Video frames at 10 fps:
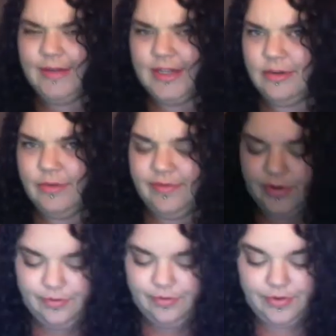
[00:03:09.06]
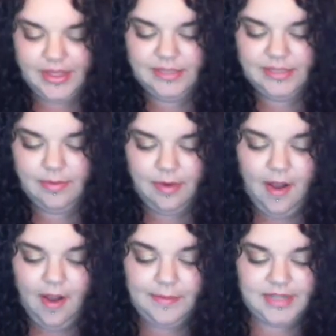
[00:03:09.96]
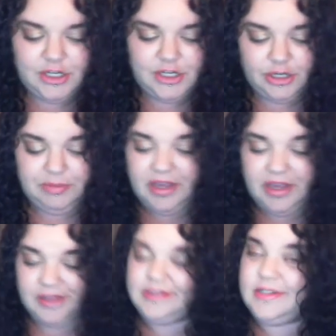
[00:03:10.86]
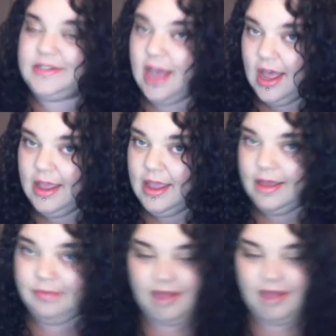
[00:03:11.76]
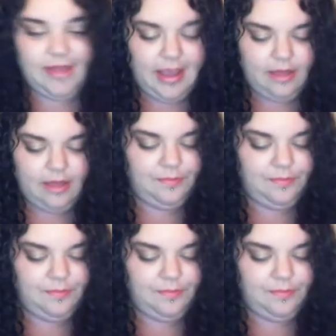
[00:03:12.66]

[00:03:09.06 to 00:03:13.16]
done a review for this, but perhaps I should because I am loving it.